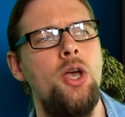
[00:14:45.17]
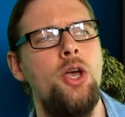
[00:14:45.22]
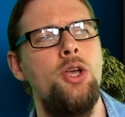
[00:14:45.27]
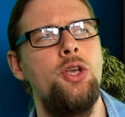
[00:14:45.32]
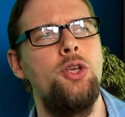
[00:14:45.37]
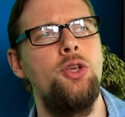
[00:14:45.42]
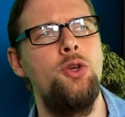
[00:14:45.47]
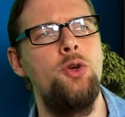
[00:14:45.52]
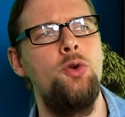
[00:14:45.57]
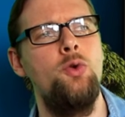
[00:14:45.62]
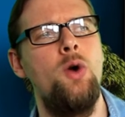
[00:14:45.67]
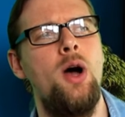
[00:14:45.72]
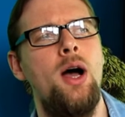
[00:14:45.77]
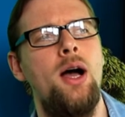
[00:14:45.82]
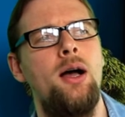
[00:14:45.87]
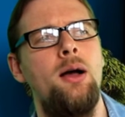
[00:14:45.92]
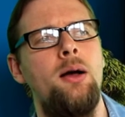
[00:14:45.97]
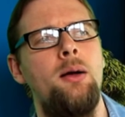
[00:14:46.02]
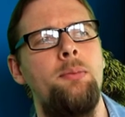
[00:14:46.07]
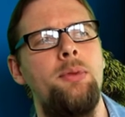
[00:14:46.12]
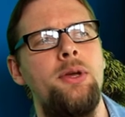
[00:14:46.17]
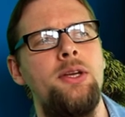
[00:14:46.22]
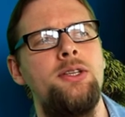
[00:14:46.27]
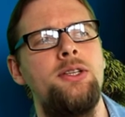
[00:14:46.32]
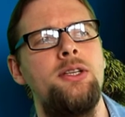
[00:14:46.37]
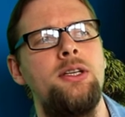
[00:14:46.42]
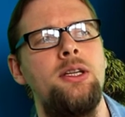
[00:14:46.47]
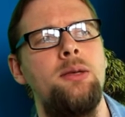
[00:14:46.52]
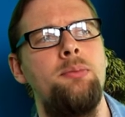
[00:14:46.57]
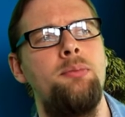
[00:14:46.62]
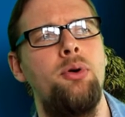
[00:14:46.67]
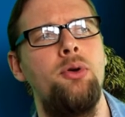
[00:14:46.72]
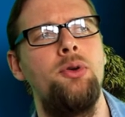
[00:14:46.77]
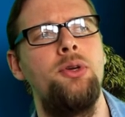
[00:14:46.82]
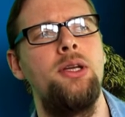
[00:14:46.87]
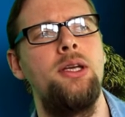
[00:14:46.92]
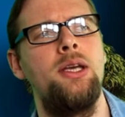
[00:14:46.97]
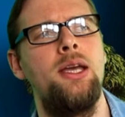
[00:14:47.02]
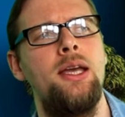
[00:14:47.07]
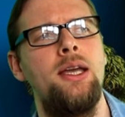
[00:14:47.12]
you are basically
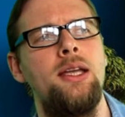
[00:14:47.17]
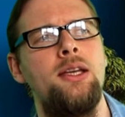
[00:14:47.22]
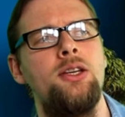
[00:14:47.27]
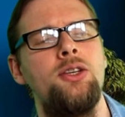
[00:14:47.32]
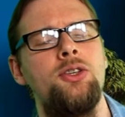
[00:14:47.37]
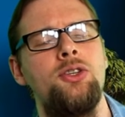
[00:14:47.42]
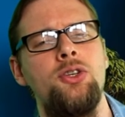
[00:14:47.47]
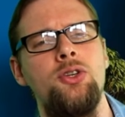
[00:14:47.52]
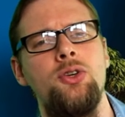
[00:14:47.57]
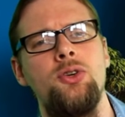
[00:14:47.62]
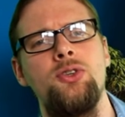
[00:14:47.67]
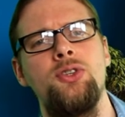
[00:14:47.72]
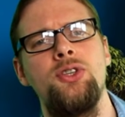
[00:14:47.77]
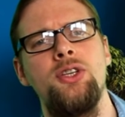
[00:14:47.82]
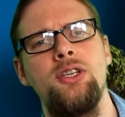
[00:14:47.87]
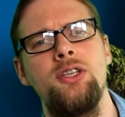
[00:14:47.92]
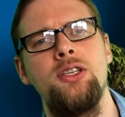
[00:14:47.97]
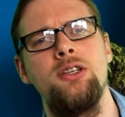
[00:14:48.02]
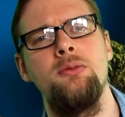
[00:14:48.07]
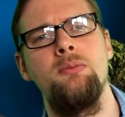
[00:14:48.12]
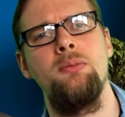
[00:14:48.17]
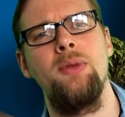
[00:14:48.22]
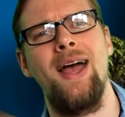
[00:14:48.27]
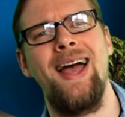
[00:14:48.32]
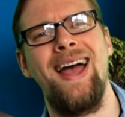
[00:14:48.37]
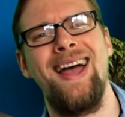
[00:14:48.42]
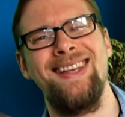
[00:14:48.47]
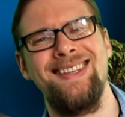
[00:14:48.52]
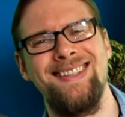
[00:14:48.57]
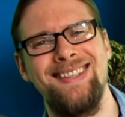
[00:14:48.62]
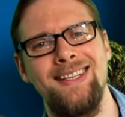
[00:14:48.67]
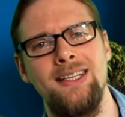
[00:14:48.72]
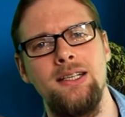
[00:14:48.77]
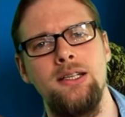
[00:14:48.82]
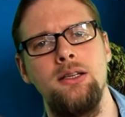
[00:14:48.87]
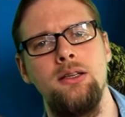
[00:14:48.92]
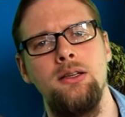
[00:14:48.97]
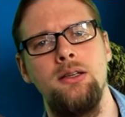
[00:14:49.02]
putting into your system acid.